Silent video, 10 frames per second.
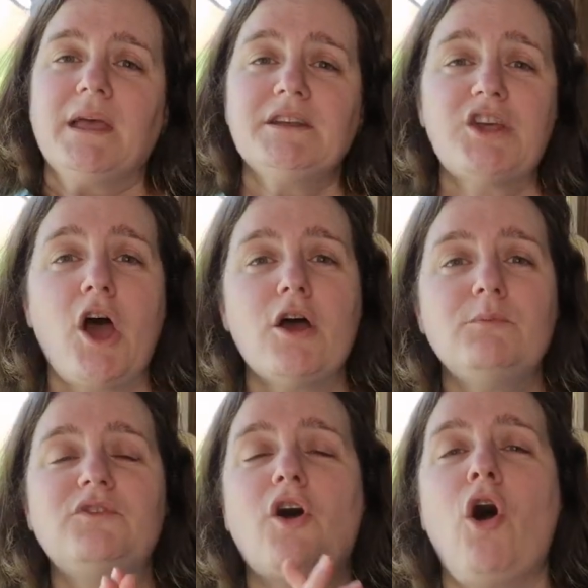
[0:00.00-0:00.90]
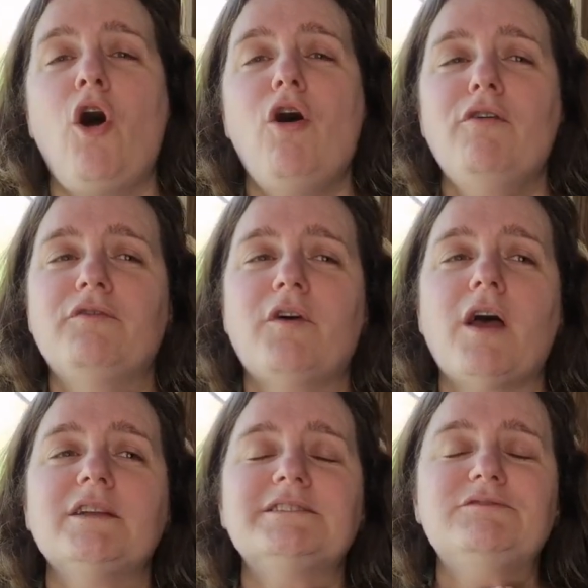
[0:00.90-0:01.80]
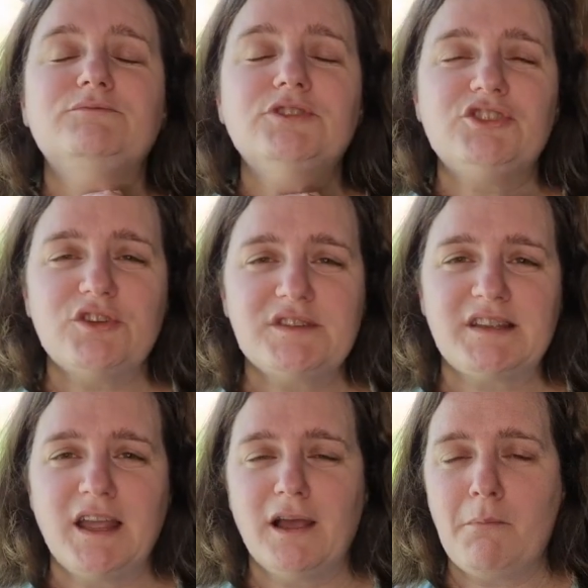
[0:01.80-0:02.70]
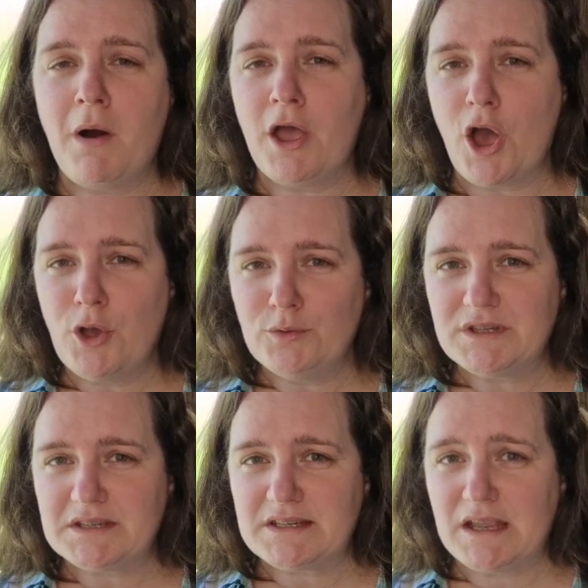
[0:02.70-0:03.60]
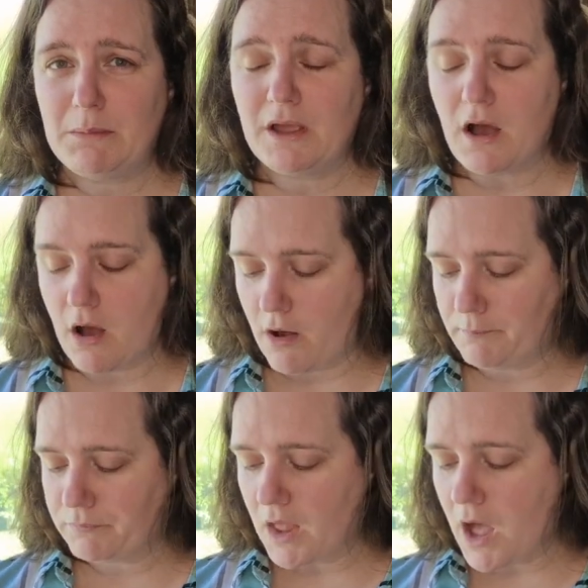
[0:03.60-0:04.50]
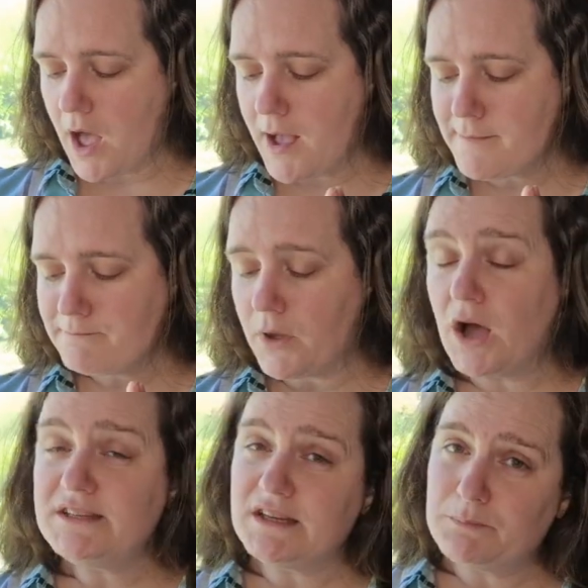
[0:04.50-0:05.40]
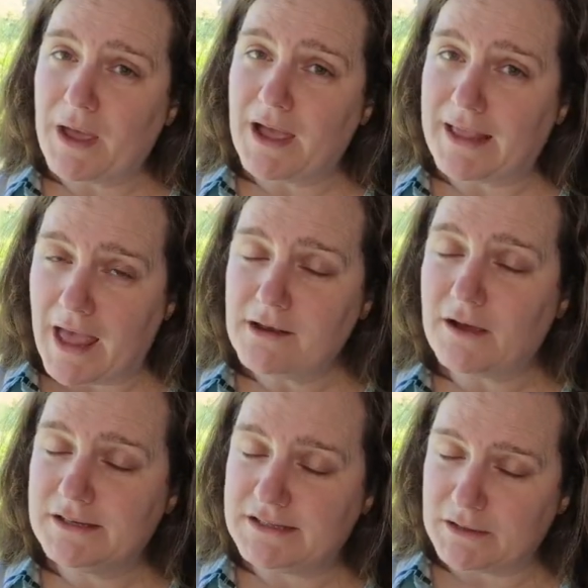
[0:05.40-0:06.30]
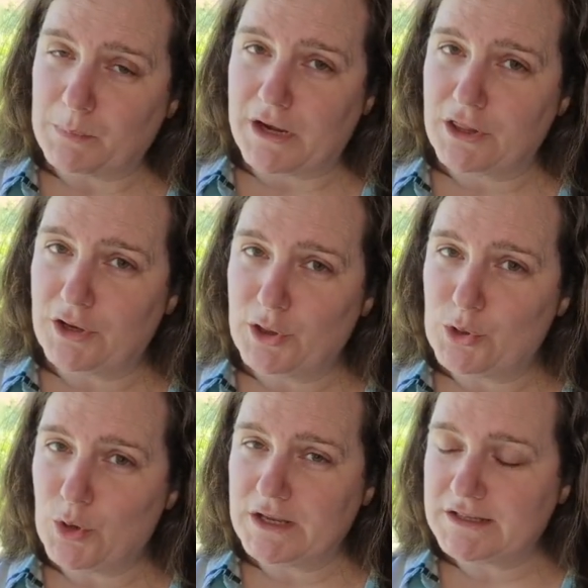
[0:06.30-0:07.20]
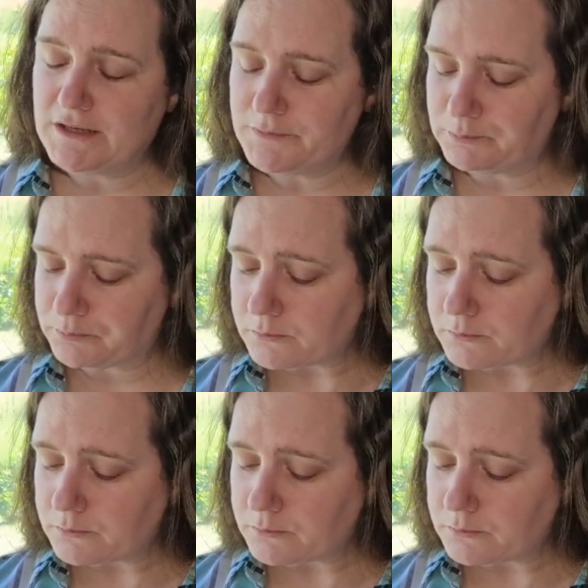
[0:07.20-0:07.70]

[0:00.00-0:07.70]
In terms of reducing my owned TBR, um, I did better again. I did better than I thought I did.